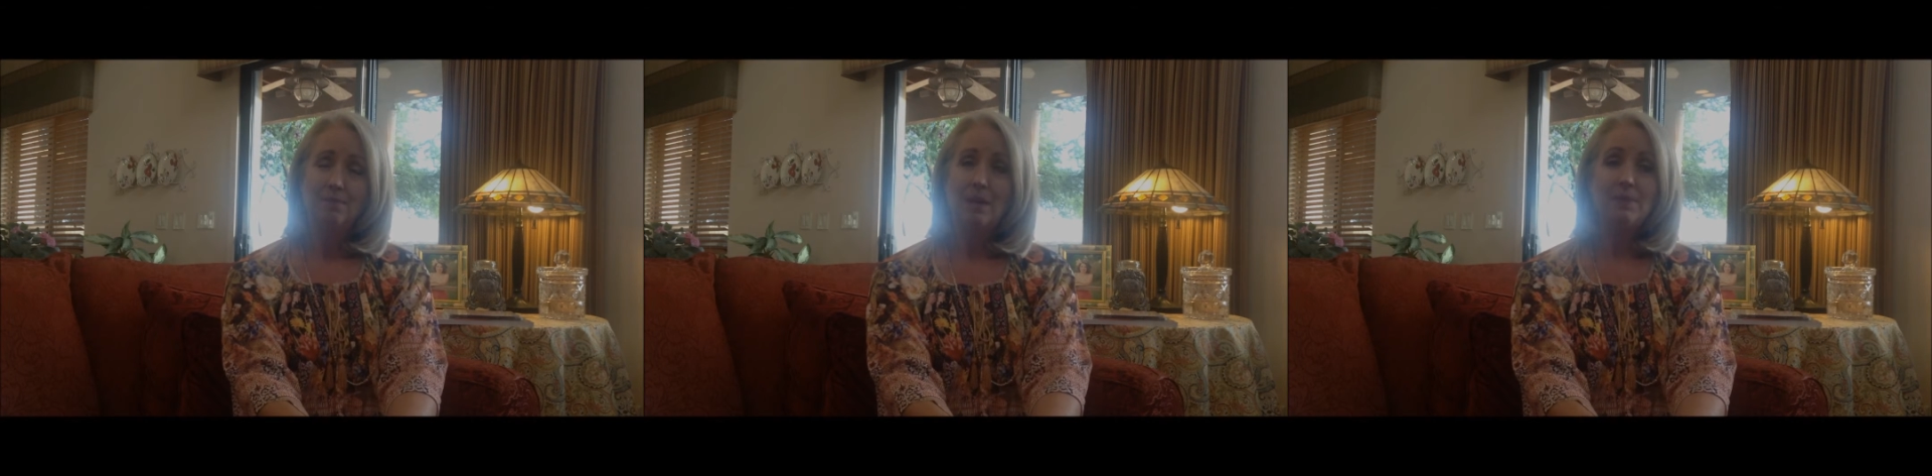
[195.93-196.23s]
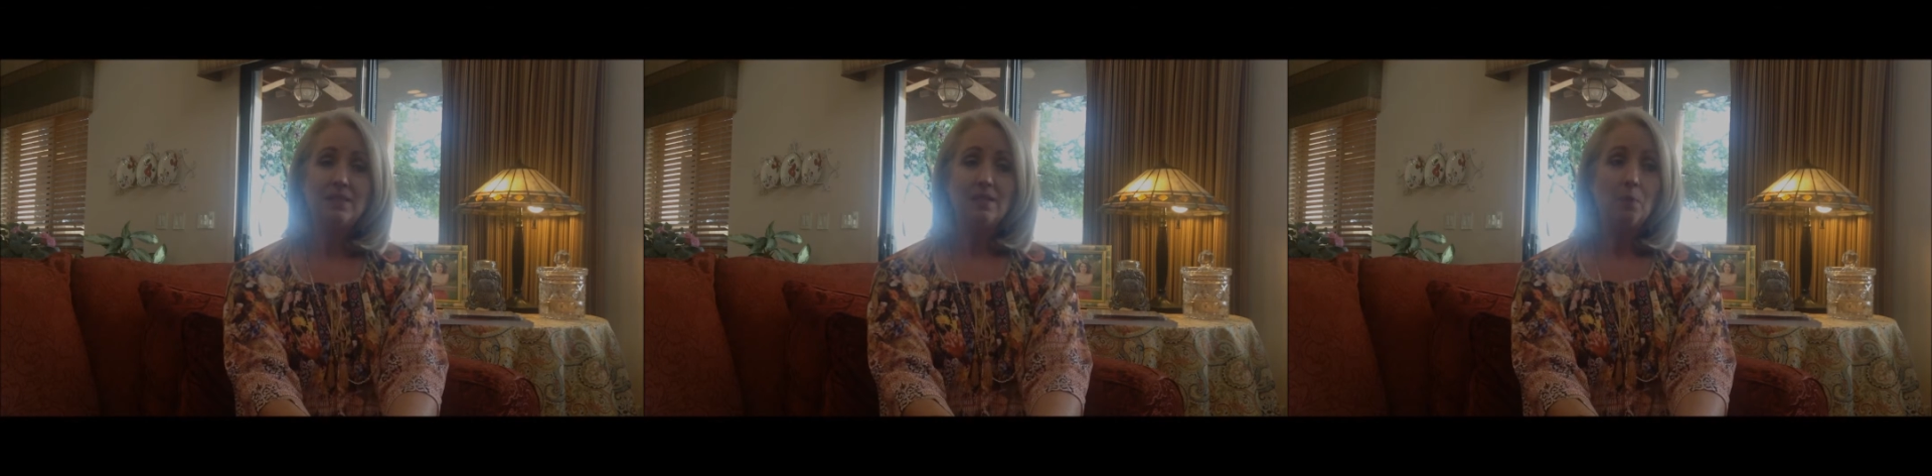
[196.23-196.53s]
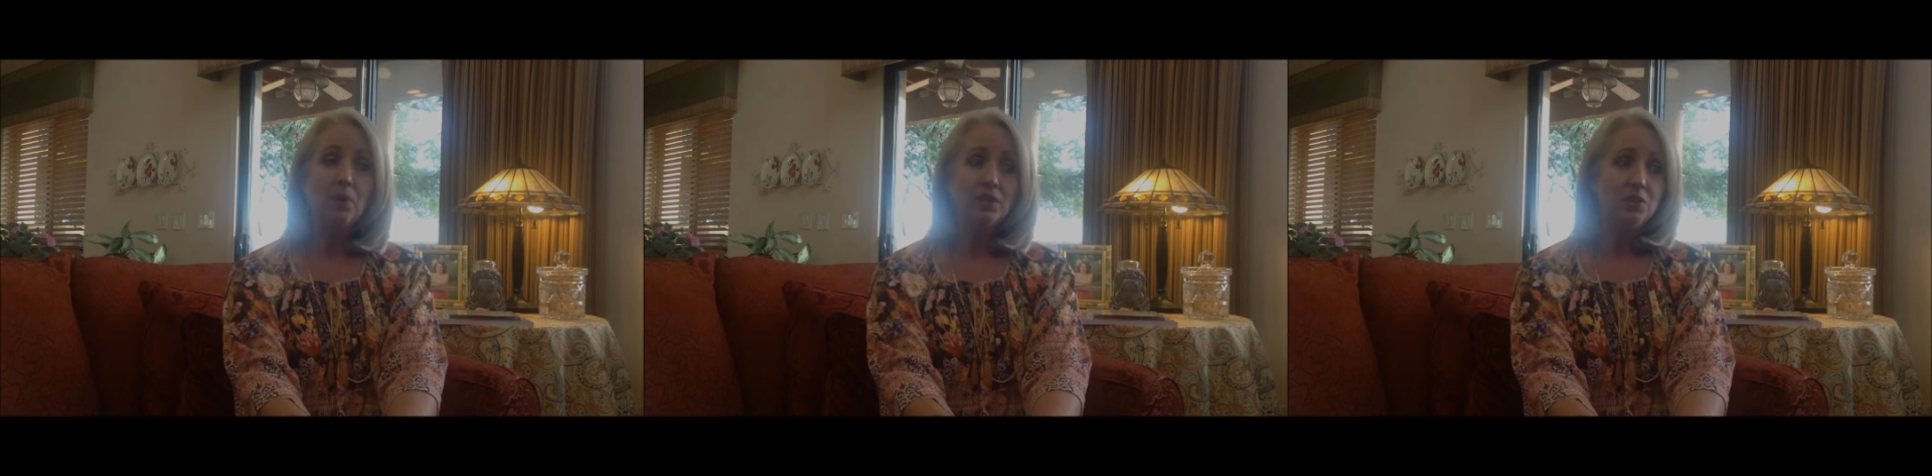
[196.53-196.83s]
Maybe
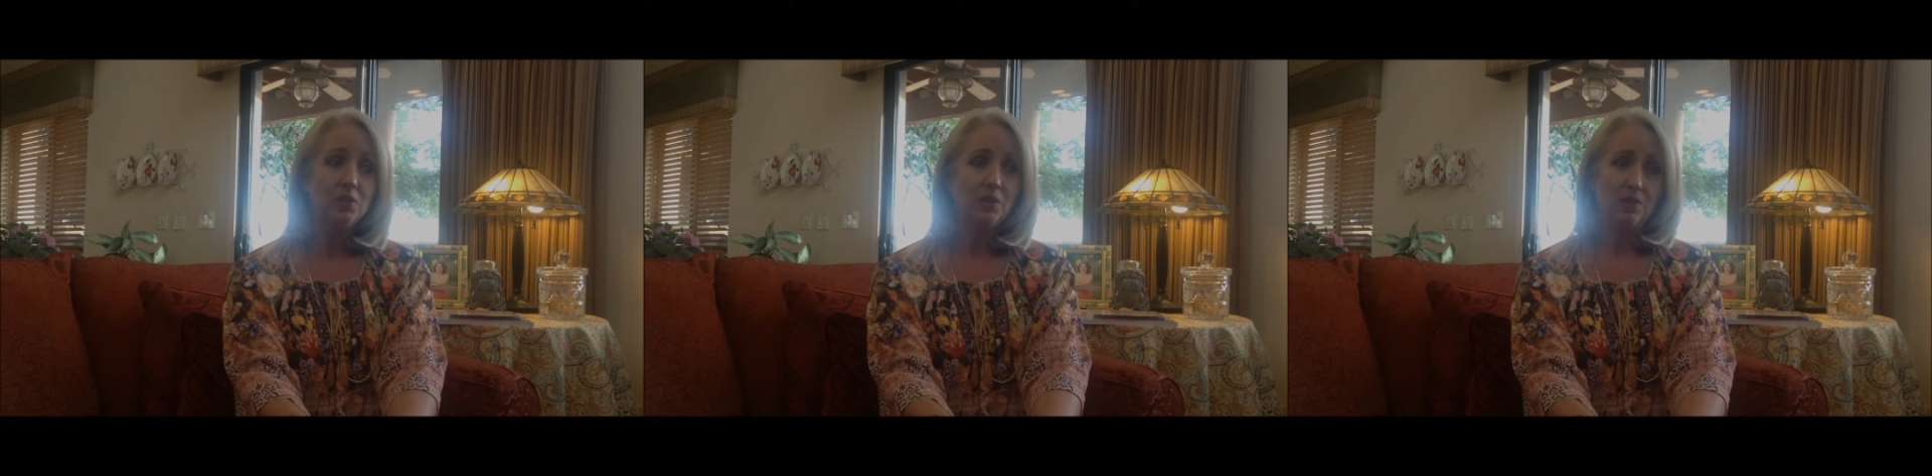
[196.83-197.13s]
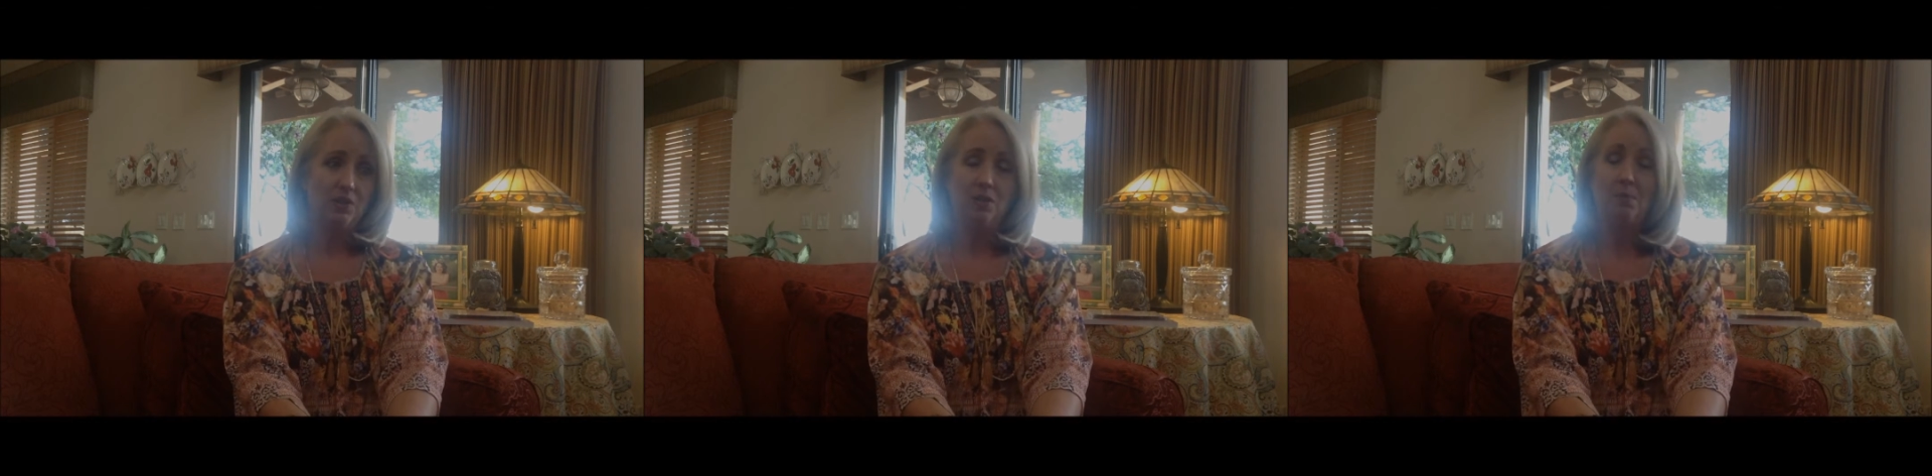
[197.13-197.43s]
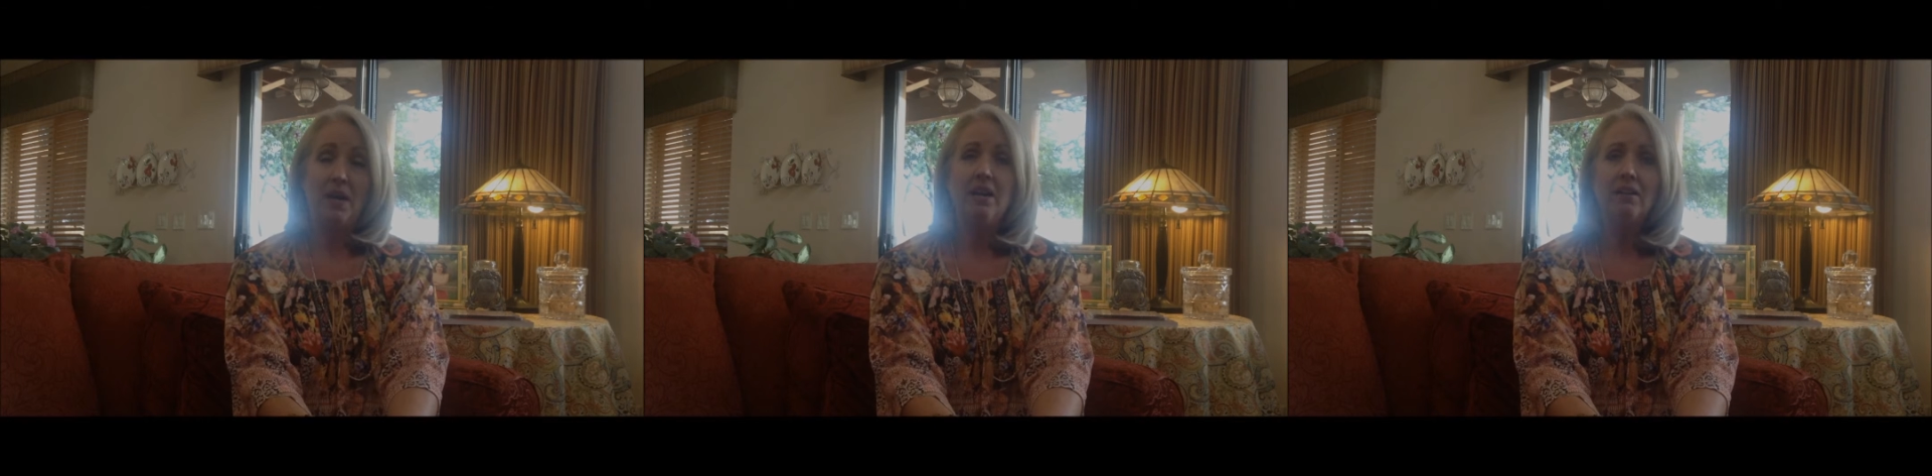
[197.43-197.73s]
someone took your
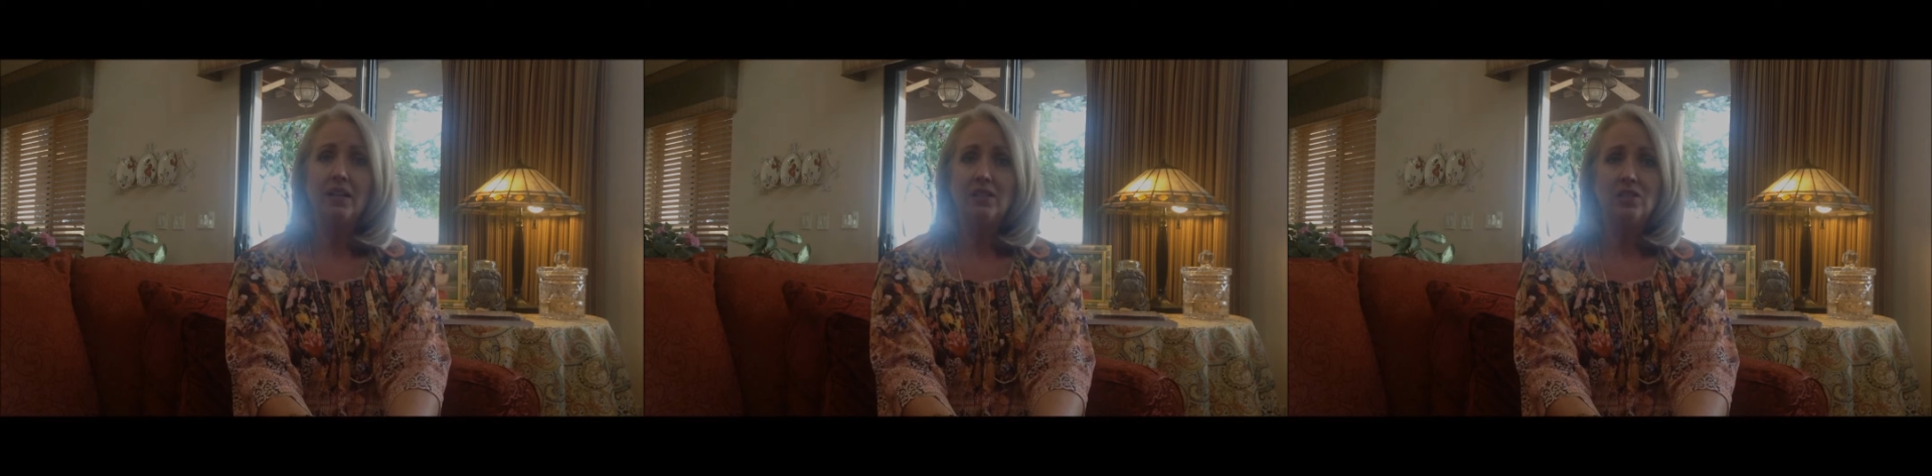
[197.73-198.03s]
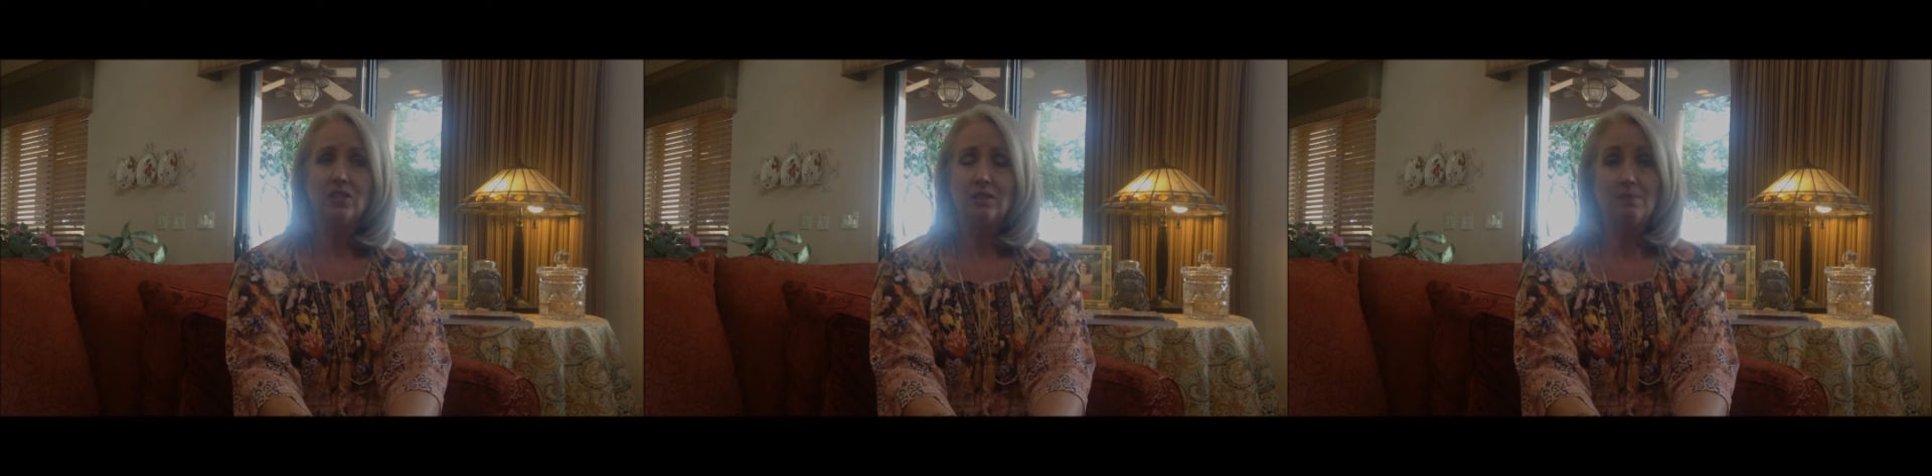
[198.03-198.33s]
marriage.